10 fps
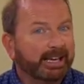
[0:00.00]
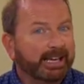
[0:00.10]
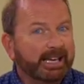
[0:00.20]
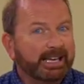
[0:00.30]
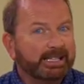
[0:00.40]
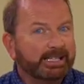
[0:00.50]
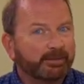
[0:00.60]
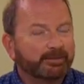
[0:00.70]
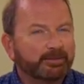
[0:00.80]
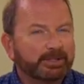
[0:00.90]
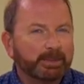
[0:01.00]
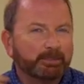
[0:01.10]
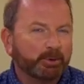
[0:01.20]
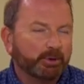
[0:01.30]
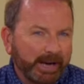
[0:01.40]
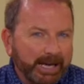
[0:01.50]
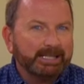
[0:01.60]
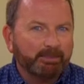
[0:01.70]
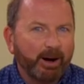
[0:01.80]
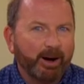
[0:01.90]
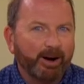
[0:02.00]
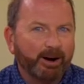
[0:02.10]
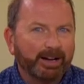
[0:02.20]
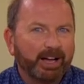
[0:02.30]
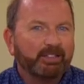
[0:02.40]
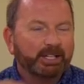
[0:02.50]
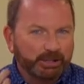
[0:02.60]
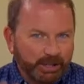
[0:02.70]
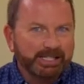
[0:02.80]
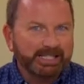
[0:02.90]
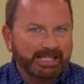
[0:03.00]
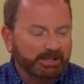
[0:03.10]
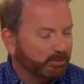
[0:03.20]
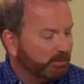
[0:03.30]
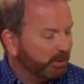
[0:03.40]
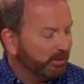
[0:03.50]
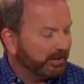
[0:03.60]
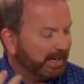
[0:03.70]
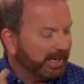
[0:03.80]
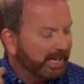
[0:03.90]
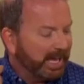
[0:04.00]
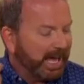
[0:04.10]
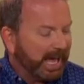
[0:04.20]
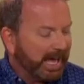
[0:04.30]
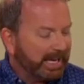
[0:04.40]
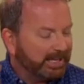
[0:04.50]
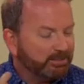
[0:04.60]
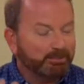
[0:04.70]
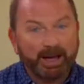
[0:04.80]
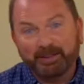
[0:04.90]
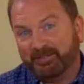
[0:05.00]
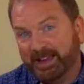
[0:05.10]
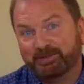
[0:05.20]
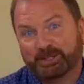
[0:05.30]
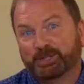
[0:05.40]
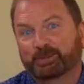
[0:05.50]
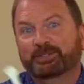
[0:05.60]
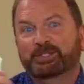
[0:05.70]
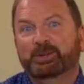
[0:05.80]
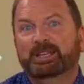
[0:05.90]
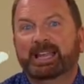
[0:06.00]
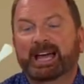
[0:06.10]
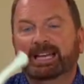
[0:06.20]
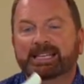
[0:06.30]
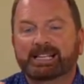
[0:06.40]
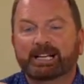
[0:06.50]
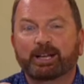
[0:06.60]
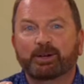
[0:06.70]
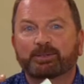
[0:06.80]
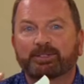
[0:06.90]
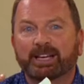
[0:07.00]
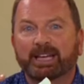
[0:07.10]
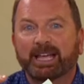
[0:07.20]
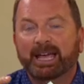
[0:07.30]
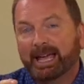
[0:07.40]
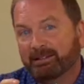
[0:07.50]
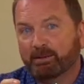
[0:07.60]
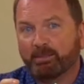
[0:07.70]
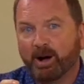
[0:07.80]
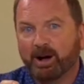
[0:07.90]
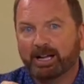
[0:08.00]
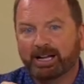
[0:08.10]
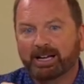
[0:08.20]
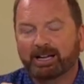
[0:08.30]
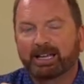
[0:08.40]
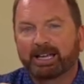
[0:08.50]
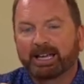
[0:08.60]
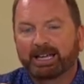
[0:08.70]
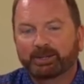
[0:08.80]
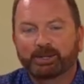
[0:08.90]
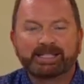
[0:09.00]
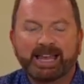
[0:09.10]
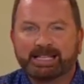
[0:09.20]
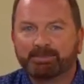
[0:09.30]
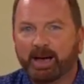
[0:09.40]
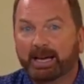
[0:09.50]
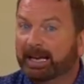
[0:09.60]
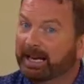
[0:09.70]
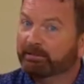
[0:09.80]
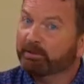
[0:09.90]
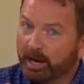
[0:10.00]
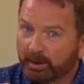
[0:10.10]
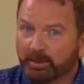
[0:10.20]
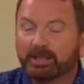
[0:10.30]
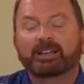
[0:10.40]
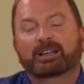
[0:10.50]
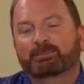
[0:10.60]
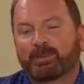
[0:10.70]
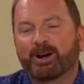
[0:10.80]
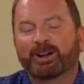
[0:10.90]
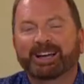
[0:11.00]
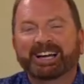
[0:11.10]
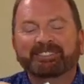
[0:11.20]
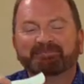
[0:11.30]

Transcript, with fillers: is to create a mark that doesn't need removing and my favourite tool for doing that is a Clover Hera marker. You could say it's my hero marker.